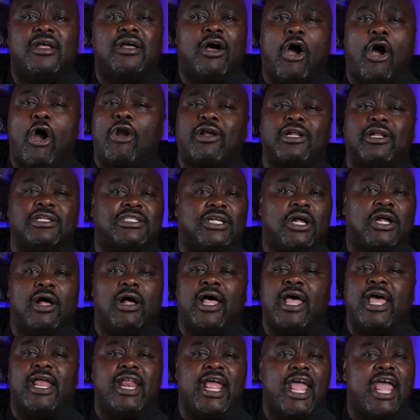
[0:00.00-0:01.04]
Arkansas
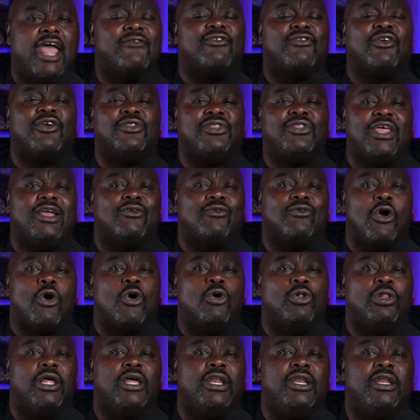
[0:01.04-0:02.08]
had everything
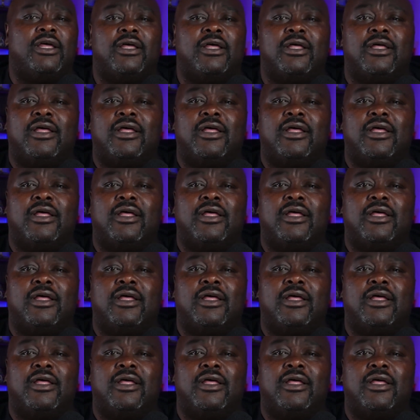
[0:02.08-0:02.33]
rolling.